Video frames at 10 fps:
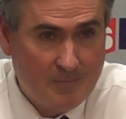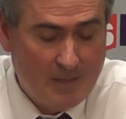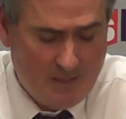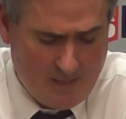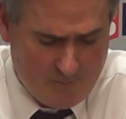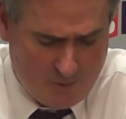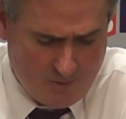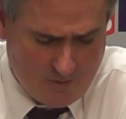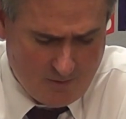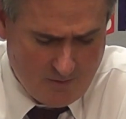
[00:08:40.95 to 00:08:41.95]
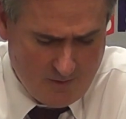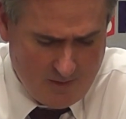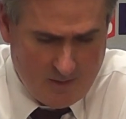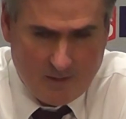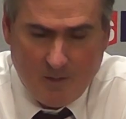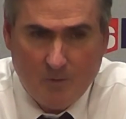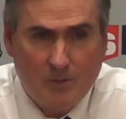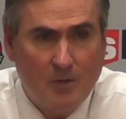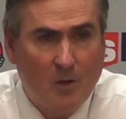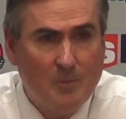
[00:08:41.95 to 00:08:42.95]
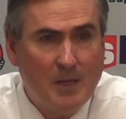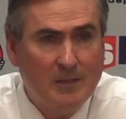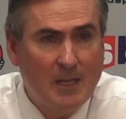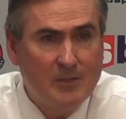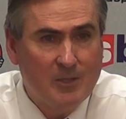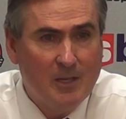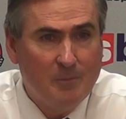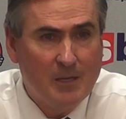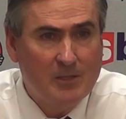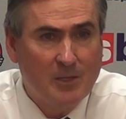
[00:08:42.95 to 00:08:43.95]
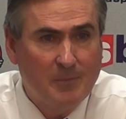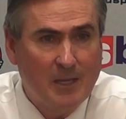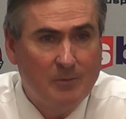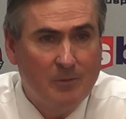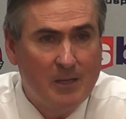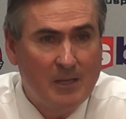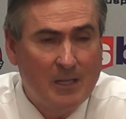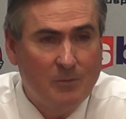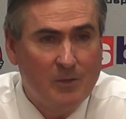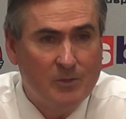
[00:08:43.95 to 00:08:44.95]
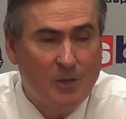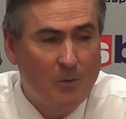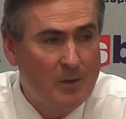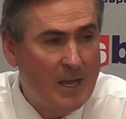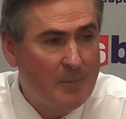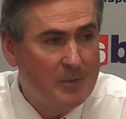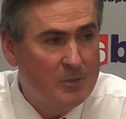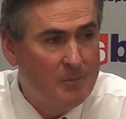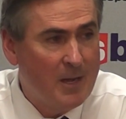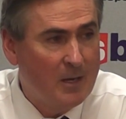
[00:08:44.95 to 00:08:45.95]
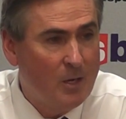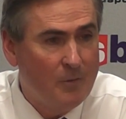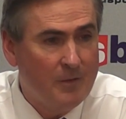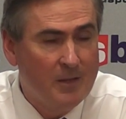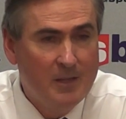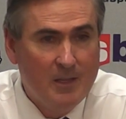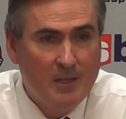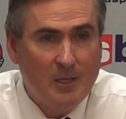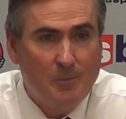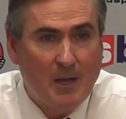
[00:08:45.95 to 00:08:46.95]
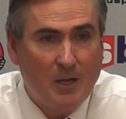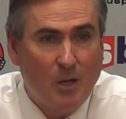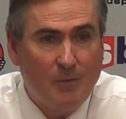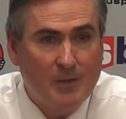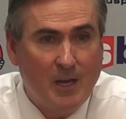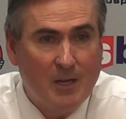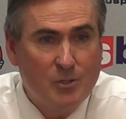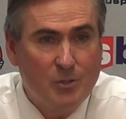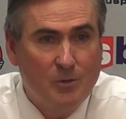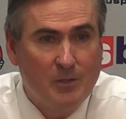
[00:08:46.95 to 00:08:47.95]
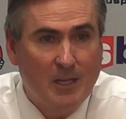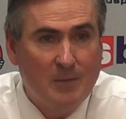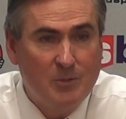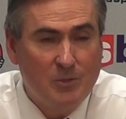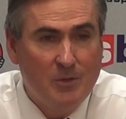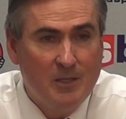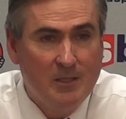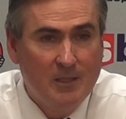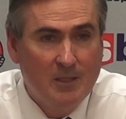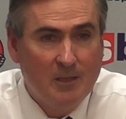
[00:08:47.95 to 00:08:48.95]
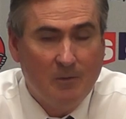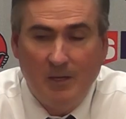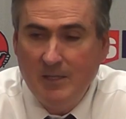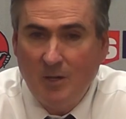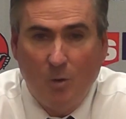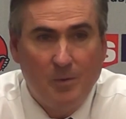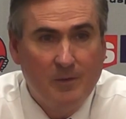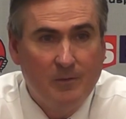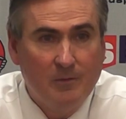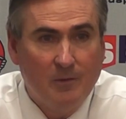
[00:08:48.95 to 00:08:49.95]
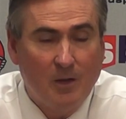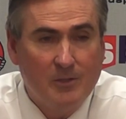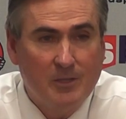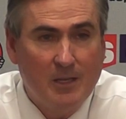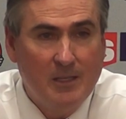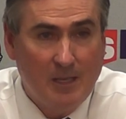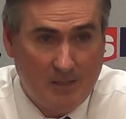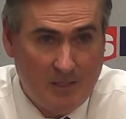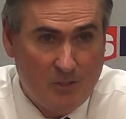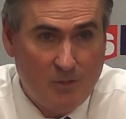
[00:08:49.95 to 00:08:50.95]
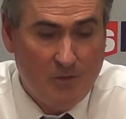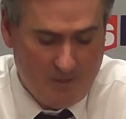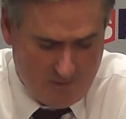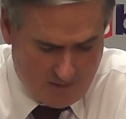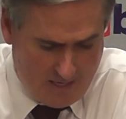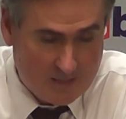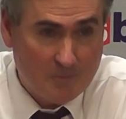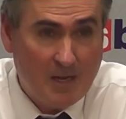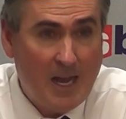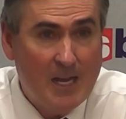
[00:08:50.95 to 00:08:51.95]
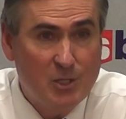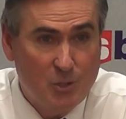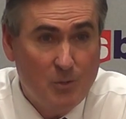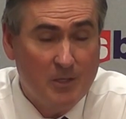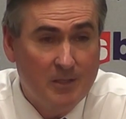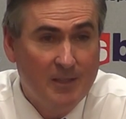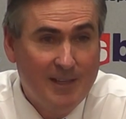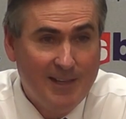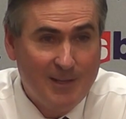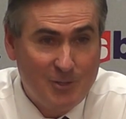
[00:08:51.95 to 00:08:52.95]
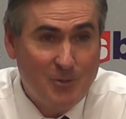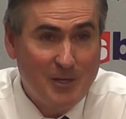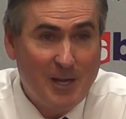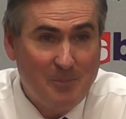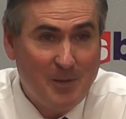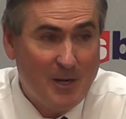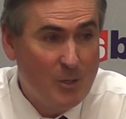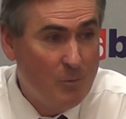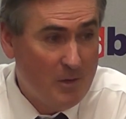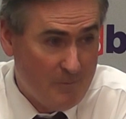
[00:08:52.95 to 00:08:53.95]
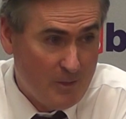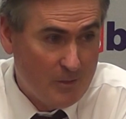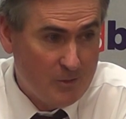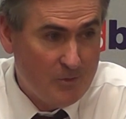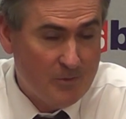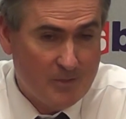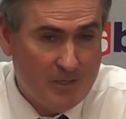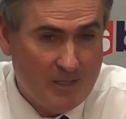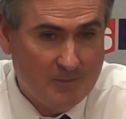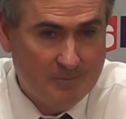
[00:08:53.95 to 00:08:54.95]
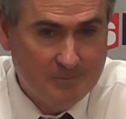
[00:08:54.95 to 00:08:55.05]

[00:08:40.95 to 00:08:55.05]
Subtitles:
And I'm sure coach will talk about that some, but that's sometimes that's what zone happens. You back off a non-shooter and tell him to shoot it. Well, he's open. Well, all of a sudden, he thinks he can shoot it. And they had some guys shoot it up there who wasn't very good shooters tonight.